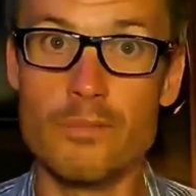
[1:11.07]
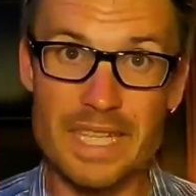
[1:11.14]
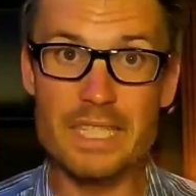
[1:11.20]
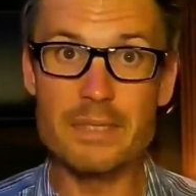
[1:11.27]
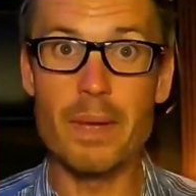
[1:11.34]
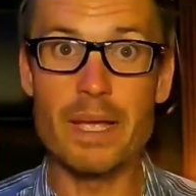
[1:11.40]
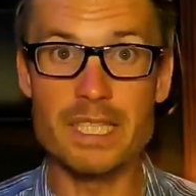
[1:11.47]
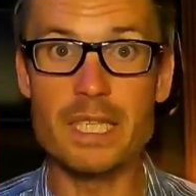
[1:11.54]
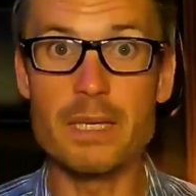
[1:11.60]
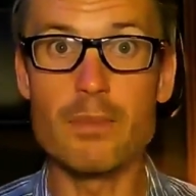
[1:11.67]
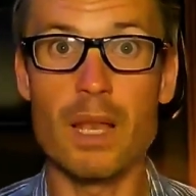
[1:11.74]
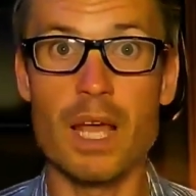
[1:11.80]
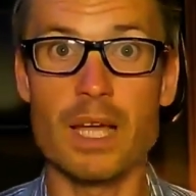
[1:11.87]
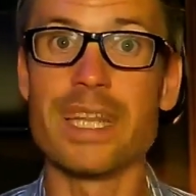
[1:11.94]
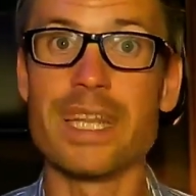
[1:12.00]
This may seem
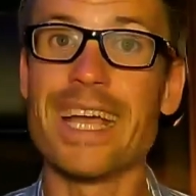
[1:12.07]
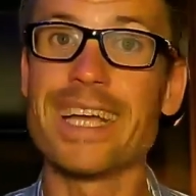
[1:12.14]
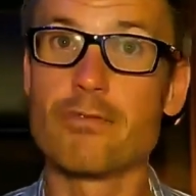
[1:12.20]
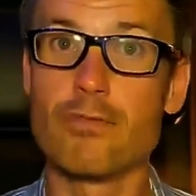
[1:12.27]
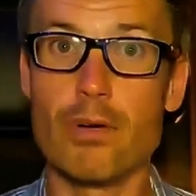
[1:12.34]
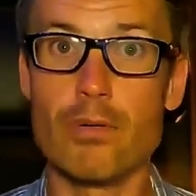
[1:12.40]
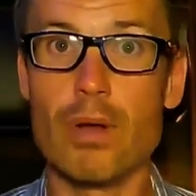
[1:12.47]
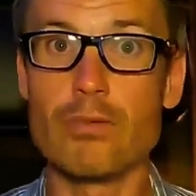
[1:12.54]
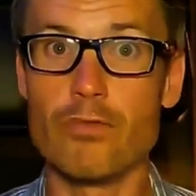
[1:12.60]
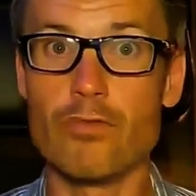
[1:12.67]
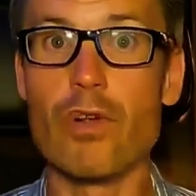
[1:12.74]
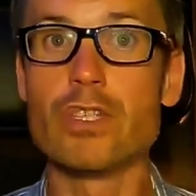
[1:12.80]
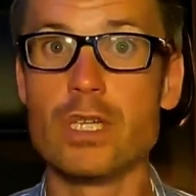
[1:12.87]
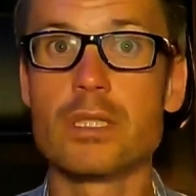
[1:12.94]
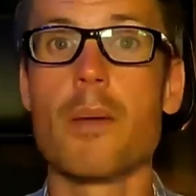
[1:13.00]
like an extra round of
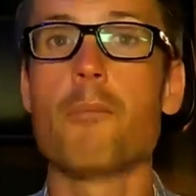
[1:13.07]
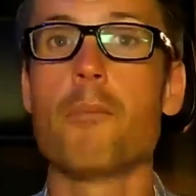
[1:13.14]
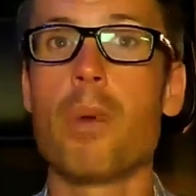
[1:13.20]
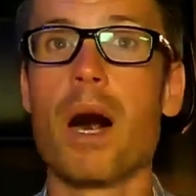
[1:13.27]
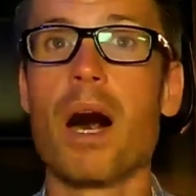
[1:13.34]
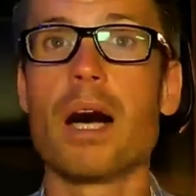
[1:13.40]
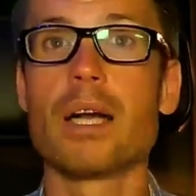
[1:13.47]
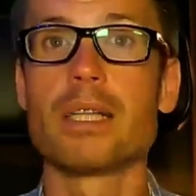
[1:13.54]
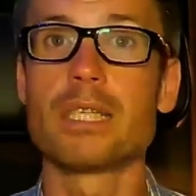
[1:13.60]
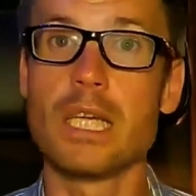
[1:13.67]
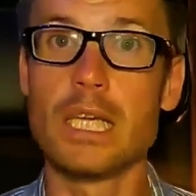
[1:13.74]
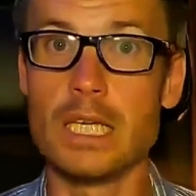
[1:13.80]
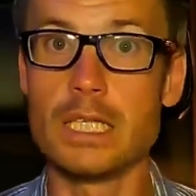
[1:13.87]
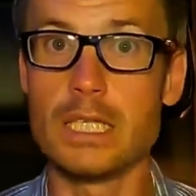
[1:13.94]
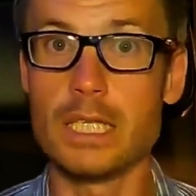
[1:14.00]
edits, but
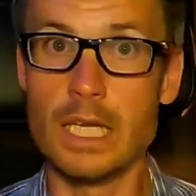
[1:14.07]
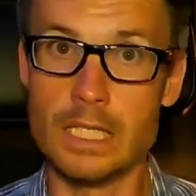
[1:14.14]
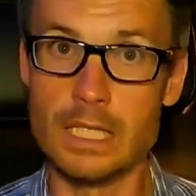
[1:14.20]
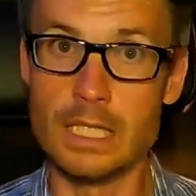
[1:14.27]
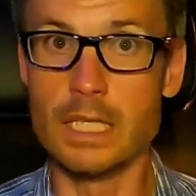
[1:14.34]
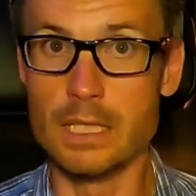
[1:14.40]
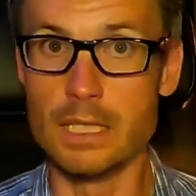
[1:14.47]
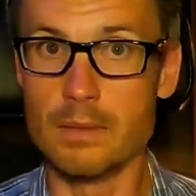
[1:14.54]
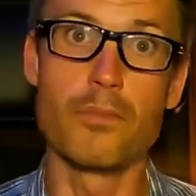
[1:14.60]
it isn't.